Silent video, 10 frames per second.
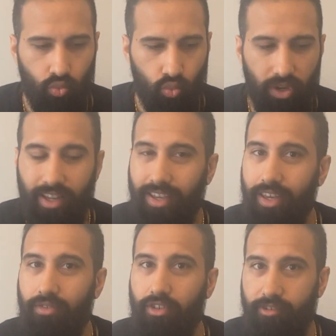Will it
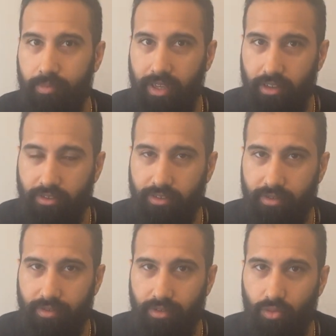give us peace?
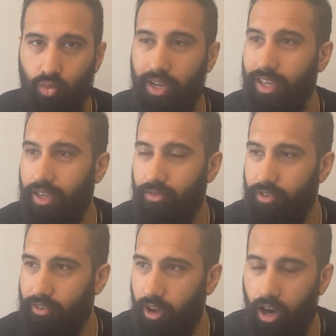Will it give
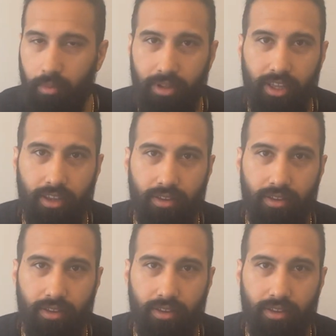us harmony?